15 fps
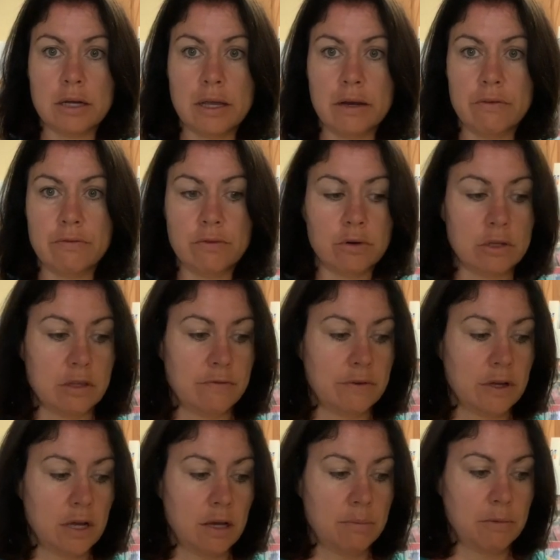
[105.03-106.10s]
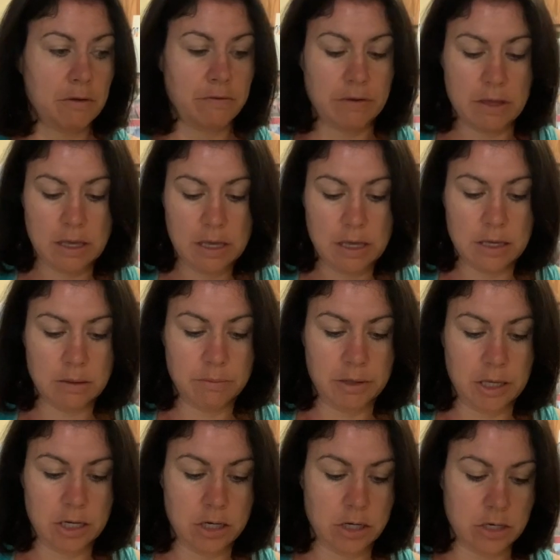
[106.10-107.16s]
and 1/4 cup of egg
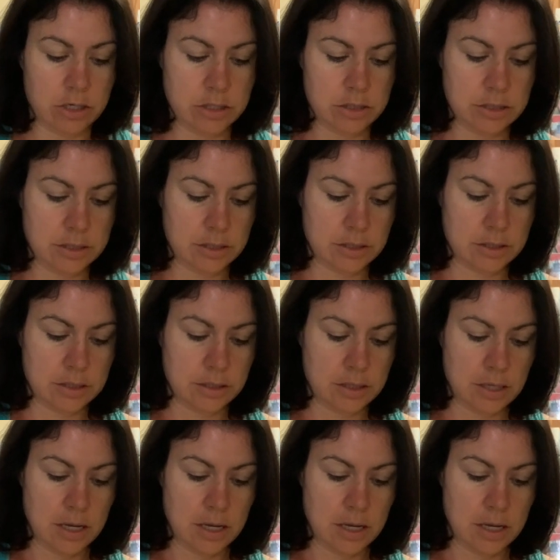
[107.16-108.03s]
beaters.